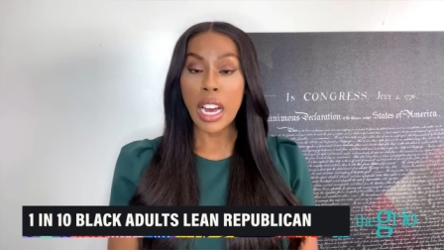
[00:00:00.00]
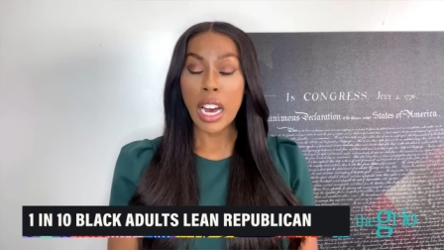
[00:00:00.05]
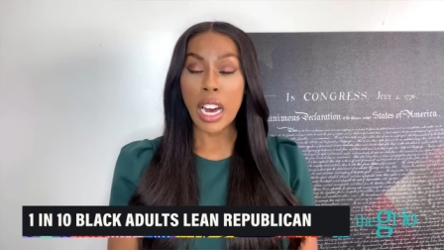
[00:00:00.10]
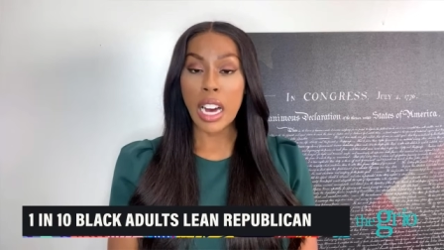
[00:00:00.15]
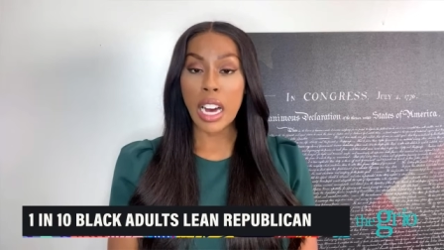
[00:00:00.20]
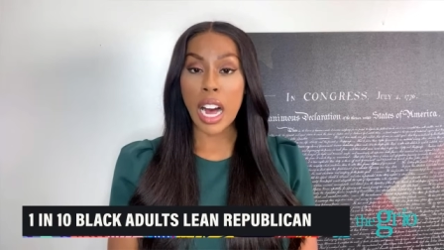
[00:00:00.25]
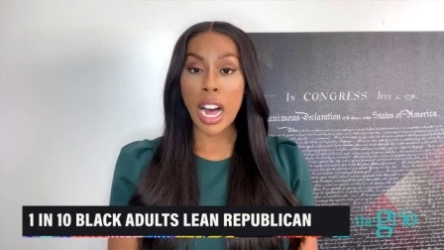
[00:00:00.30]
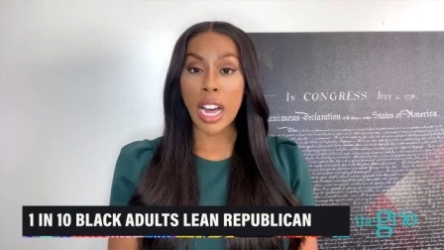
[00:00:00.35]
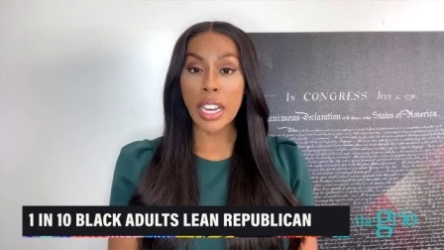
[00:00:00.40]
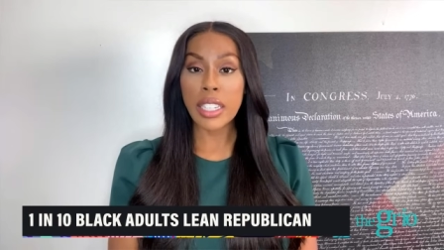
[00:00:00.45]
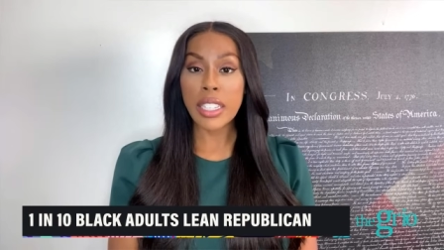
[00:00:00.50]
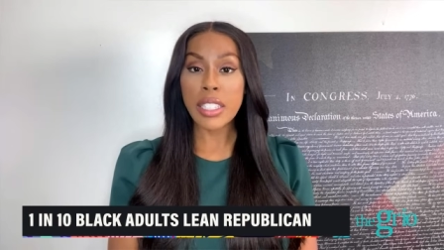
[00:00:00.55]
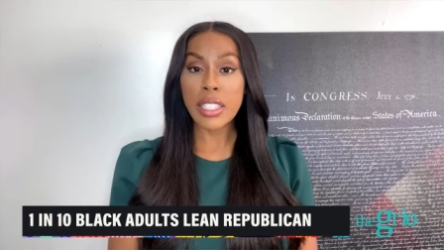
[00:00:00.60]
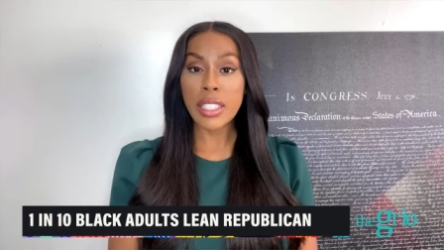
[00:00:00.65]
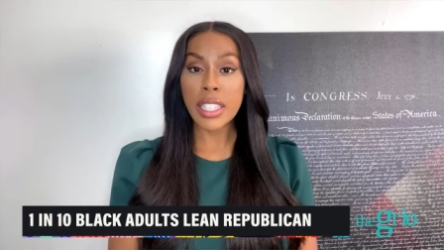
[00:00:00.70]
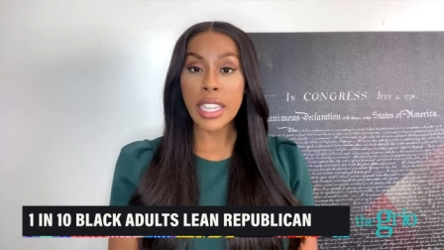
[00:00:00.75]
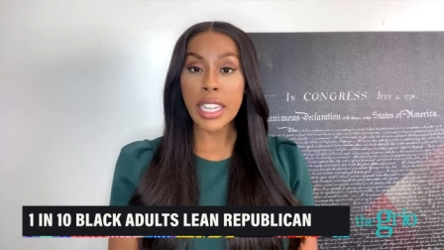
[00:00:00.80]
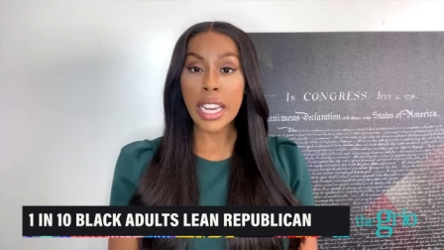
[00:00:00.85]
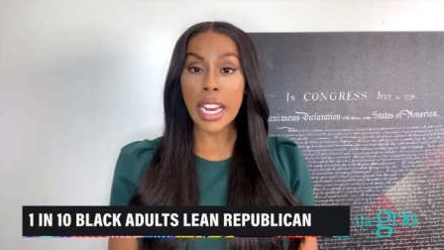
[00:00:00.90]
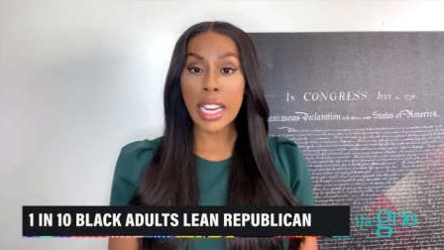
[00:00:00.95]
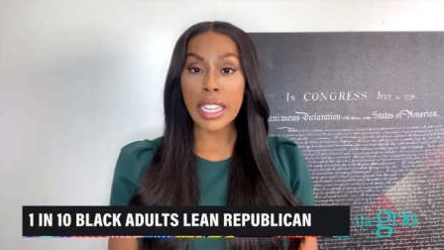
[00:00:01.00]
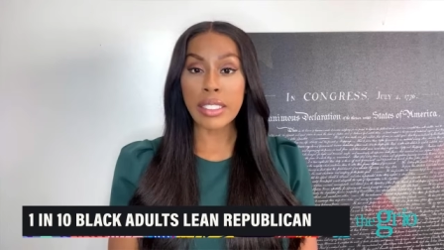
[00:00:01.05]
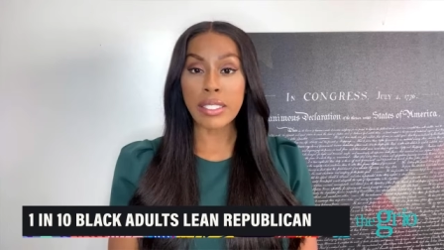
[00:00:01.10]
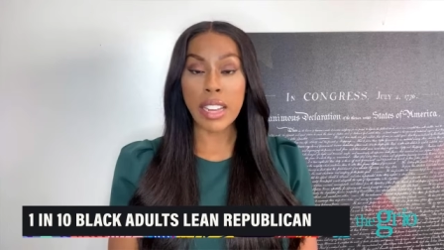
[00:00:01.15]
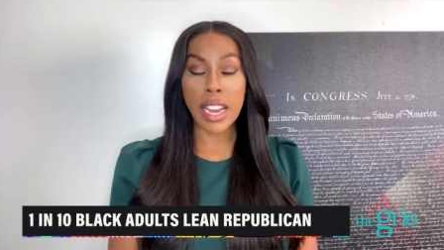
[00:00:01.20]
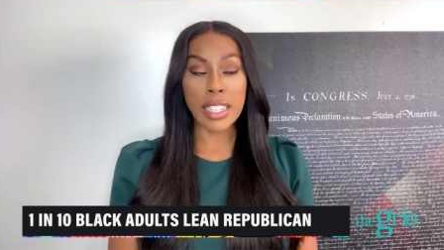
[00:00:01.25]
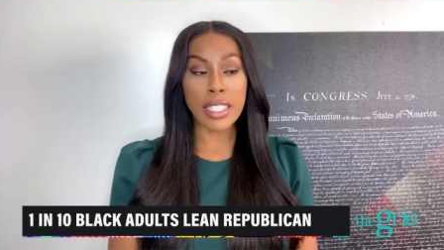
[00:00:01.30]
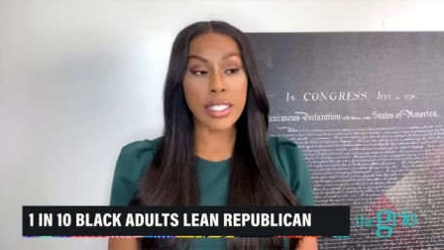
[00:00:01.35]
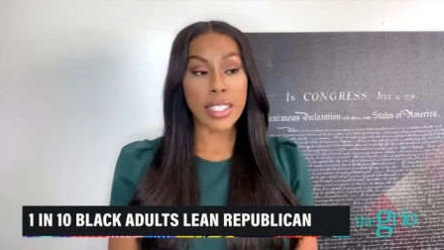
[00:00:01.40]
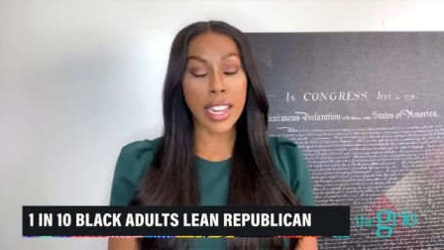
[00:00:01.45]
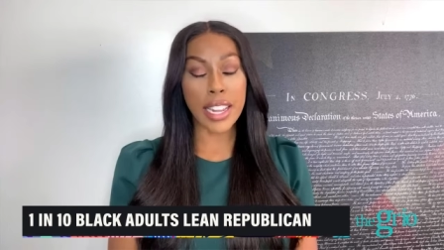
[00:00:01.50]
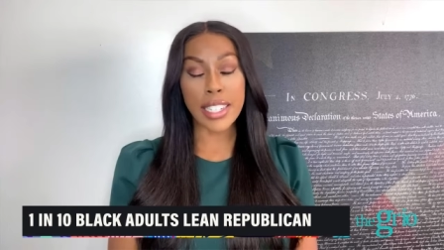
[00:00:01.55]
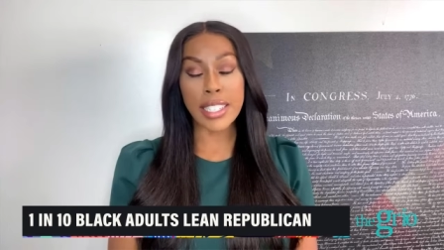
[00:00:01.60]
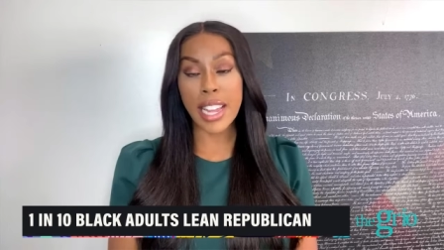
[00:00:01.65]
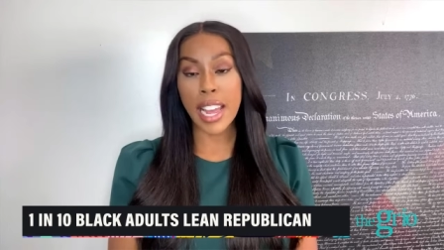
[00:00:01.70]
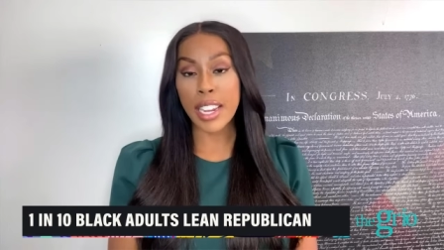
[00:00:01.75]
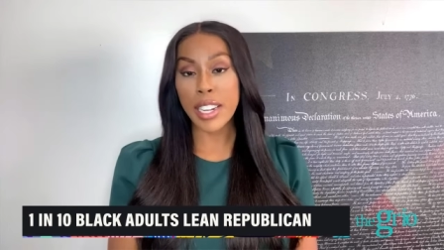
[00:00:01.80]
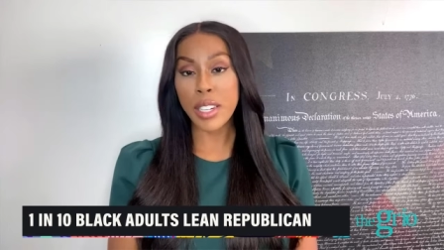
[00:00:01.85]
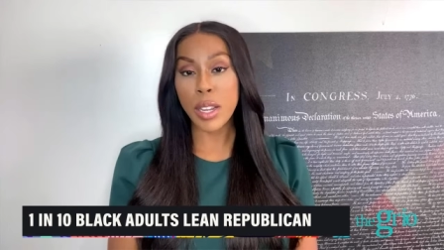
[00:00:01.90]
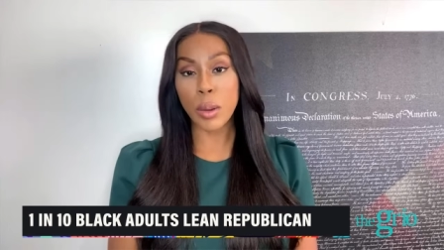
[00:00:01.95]
uh, honestly, I, I
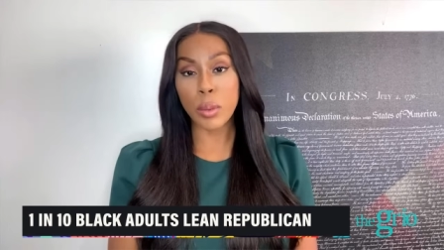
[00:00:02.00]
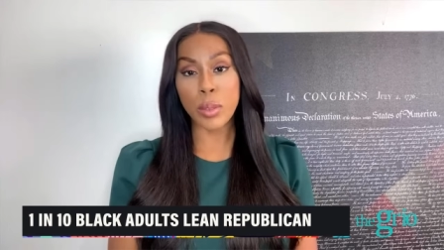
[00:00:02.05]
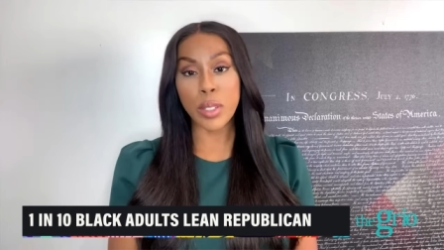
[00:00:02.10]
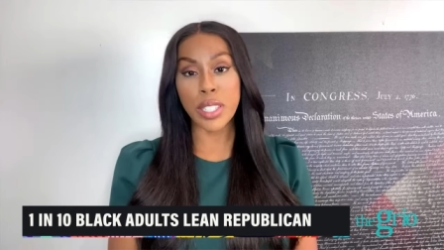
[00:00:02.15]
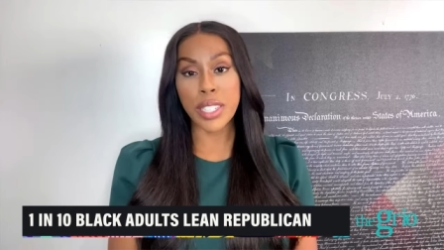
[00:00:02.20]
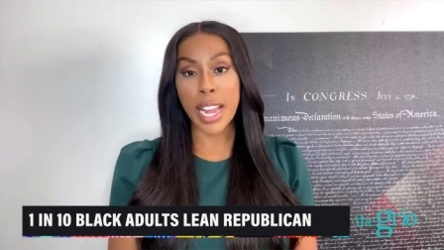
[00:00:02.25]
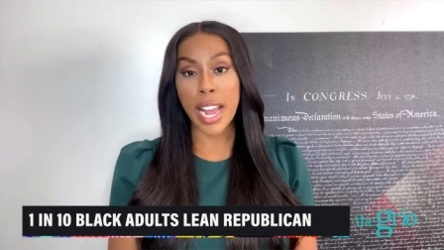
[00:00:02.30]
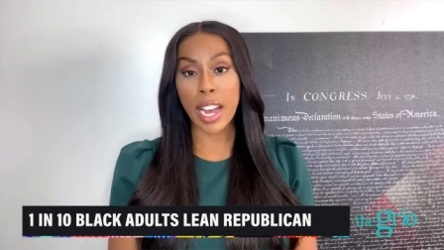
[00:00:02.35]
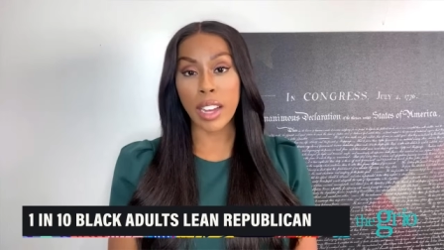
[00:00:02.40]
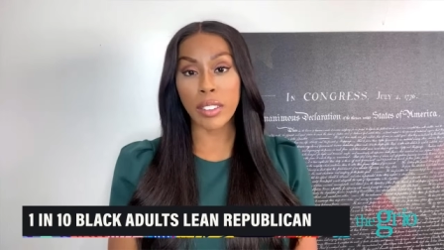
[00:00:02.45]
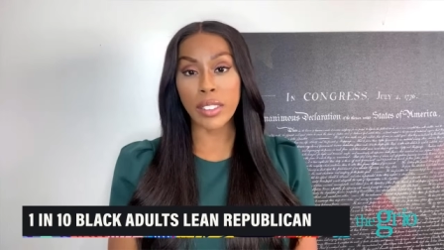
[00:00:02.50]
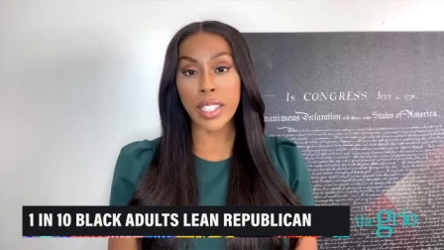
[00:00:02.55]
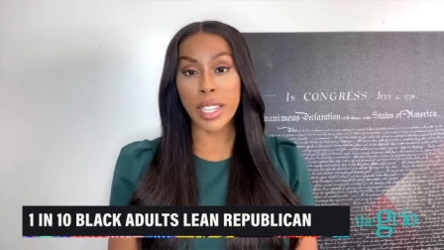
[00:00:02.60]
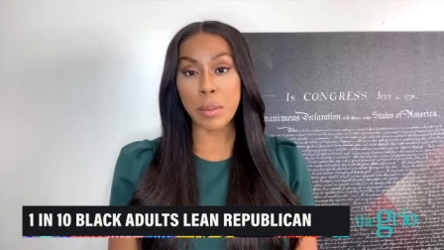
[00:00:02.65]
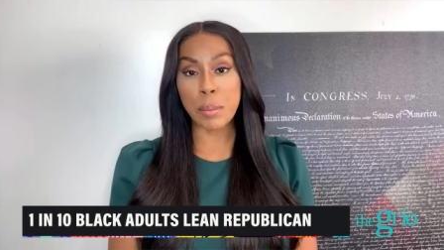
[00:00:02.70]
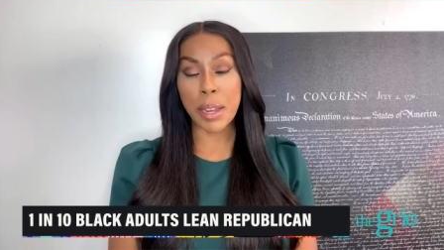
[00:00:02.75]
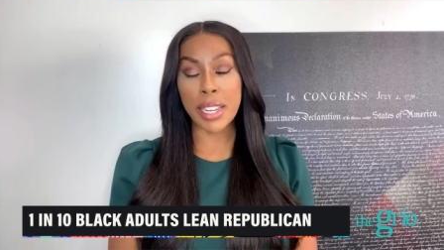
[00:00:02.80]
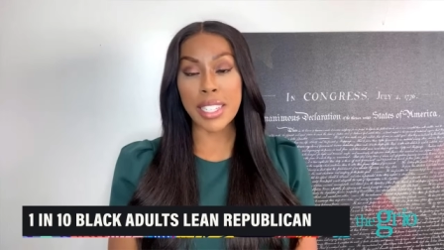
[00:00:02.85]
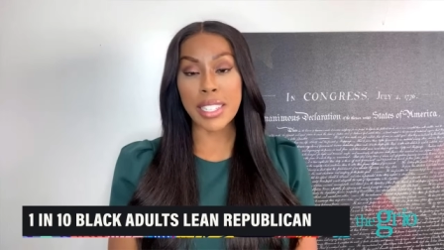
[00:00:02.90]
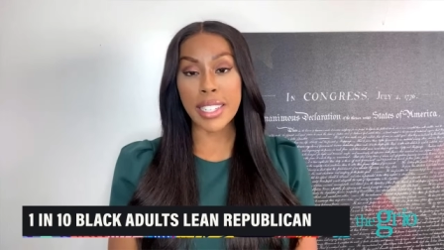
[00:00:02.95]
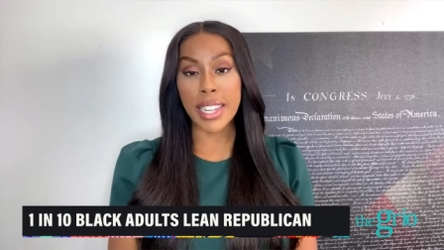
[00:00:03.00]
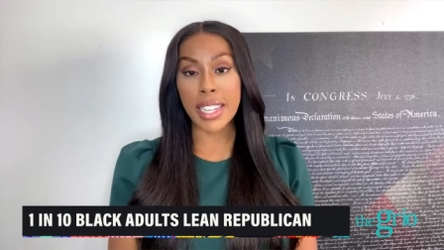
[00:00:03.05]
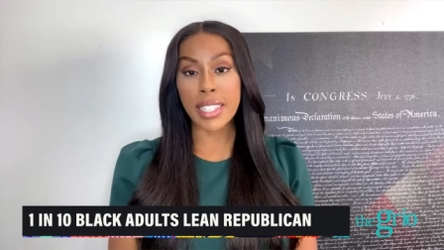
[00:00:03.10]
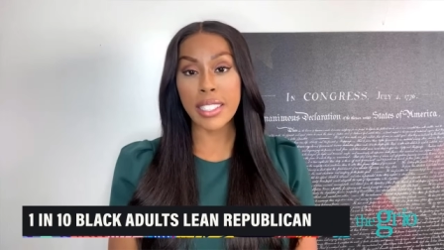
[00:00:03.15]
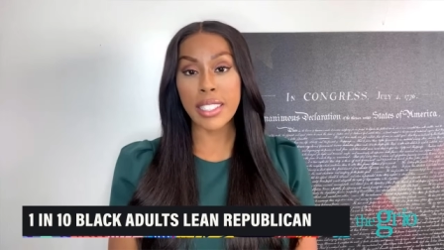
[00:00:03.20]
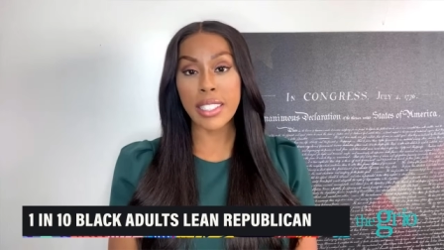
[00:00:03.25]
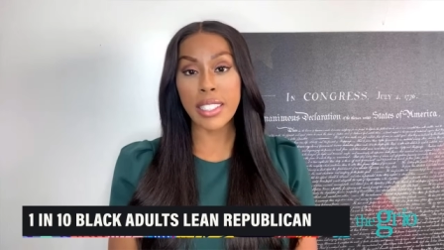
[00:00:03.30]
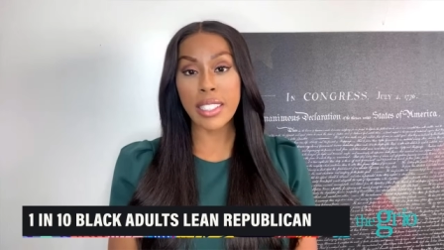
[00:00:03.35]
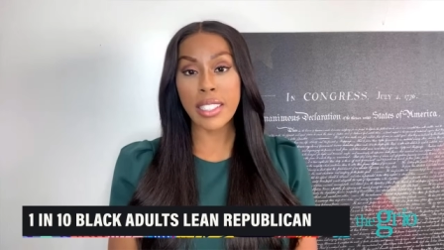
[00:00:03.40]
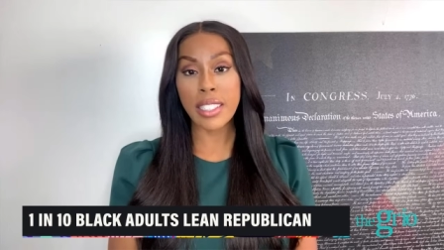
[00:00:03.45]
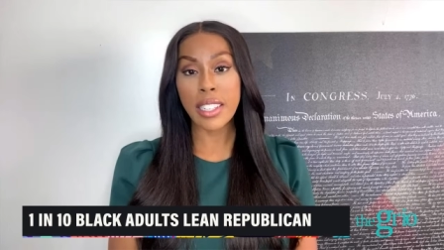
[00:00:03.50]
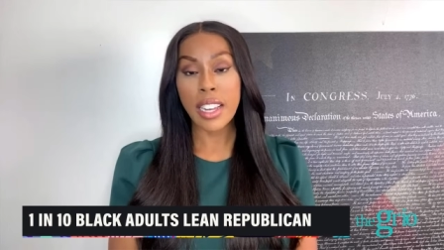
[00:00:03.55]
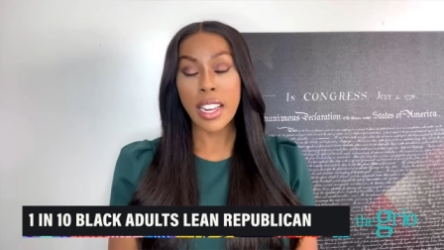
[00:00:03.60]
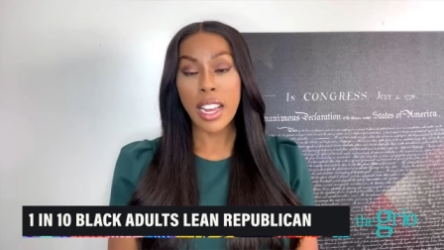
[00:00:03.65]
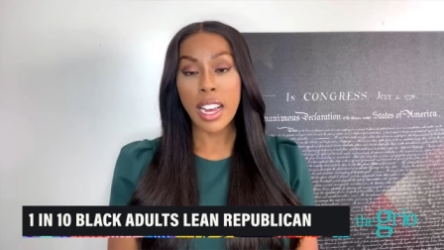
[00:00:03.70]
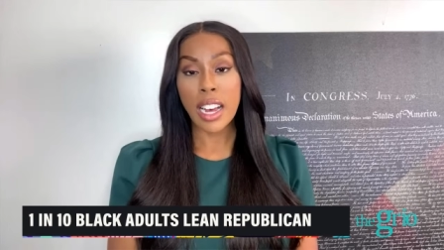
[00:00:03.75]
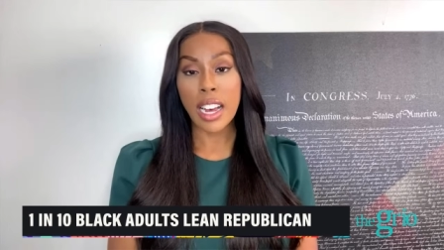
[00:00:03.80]
stand 10 tones down in my stances.